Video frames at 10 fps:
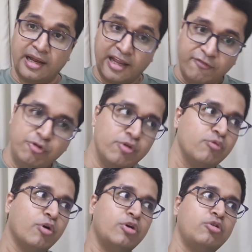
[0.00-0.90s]
If you
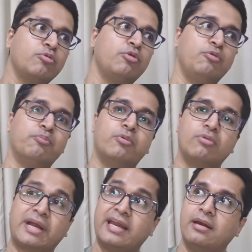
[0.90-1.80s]
would
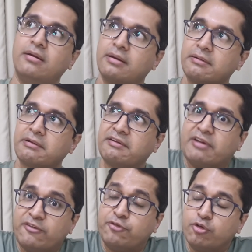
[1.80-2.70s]

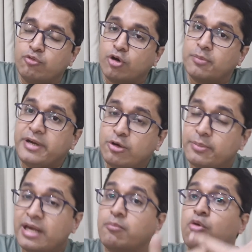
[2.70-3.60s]
want me to
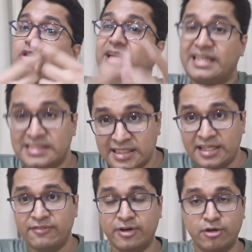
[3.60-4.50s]
make more case
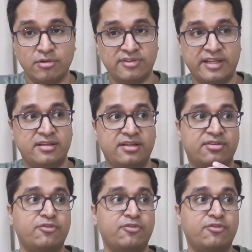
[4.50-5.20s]
study videos like these,